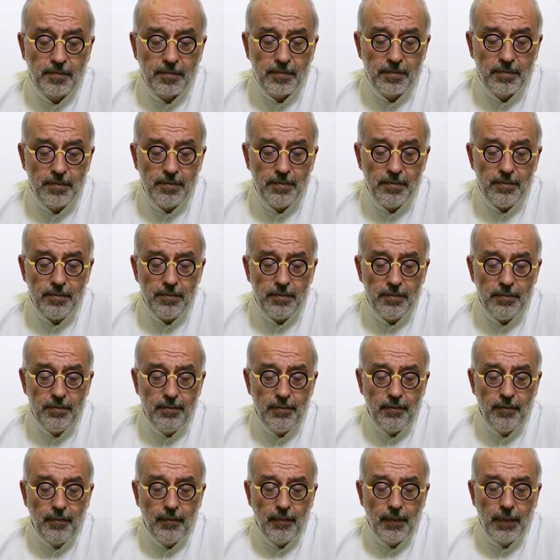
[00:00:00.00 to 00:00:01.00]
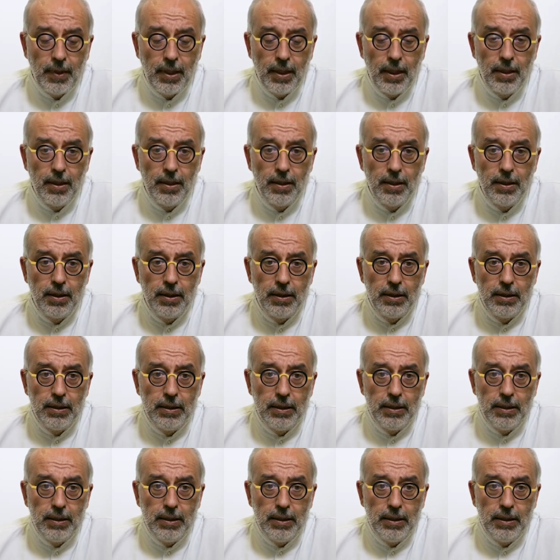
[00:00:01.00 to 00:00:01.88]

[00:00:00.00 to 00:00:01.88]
[no speech]